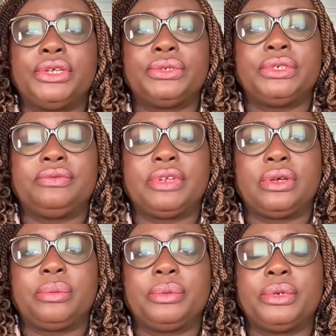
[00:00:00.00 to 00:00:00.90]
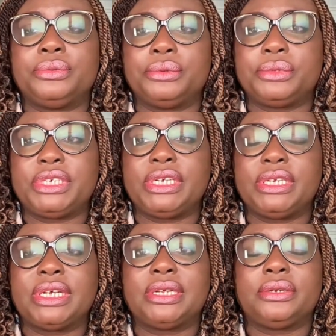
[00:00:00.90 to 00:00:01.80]
to develop a
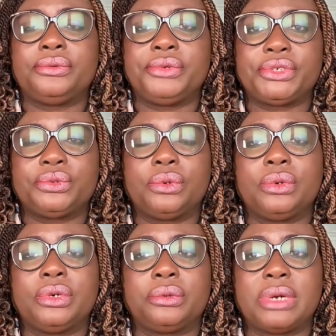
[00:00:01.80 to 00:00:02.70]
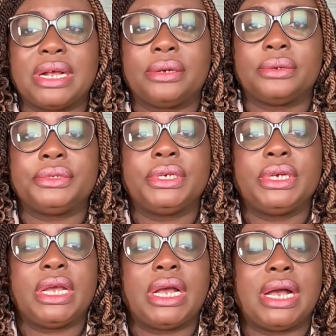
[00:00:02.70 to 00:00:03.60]
routine and a ritual around
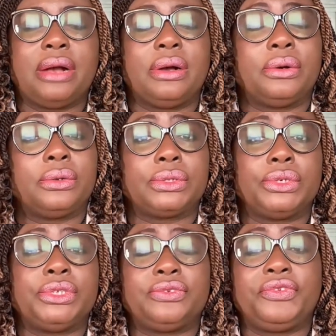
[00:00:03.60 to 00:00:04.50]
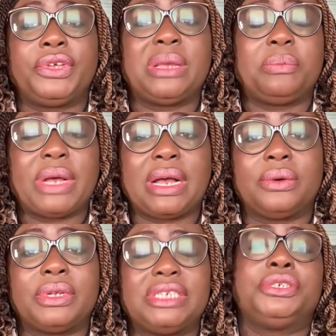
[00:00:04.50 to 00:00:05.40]
how I was going to feel
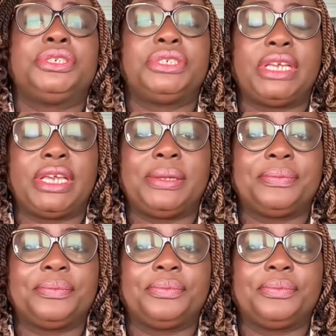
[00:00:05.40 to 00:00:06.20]
empowered each day.